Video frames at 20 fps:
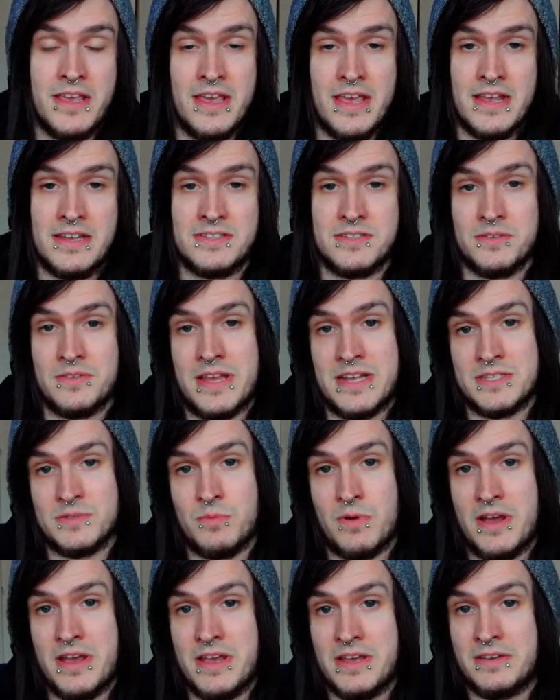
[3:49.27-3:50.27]
And so that's
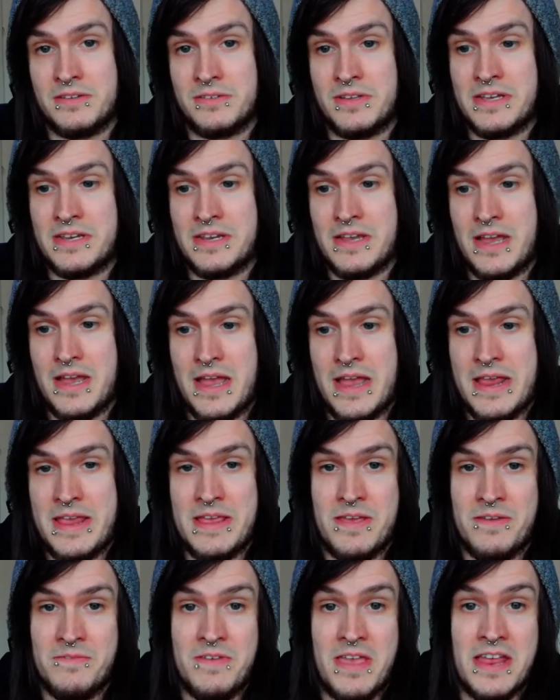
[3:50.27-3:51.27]
why like I
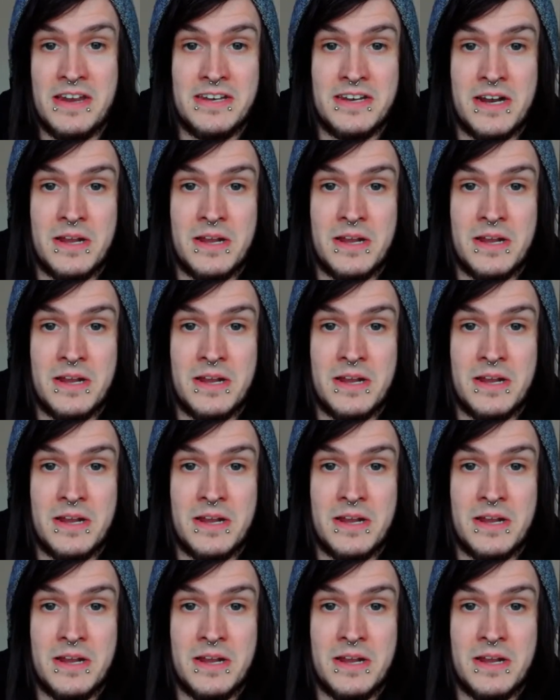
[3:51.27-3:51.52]
ended